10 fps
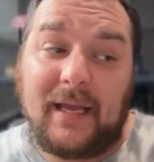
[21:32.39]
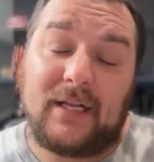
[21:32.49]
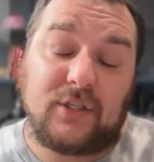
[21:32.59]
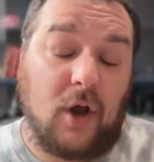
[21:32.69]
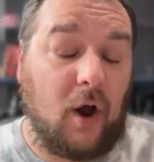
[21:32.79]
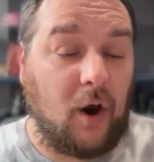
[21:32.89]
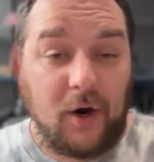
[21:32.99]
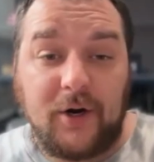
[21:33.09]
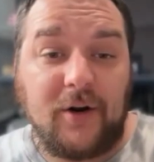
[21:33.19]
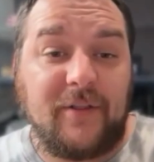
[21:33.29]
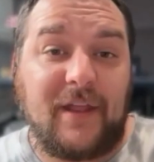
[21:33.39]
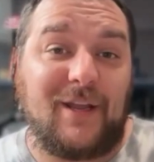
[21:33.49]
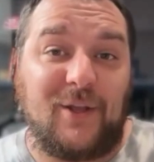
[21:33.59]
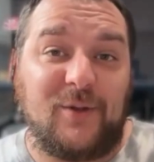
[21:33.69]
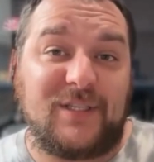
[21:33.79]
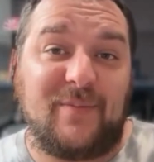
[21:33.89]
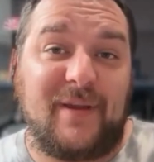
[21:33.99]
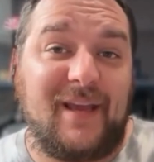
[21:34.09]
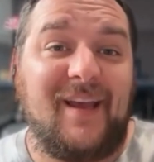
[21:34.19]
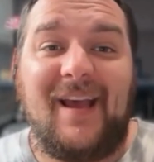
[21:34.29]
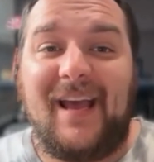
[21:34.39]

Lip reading: it's harder than it used to be.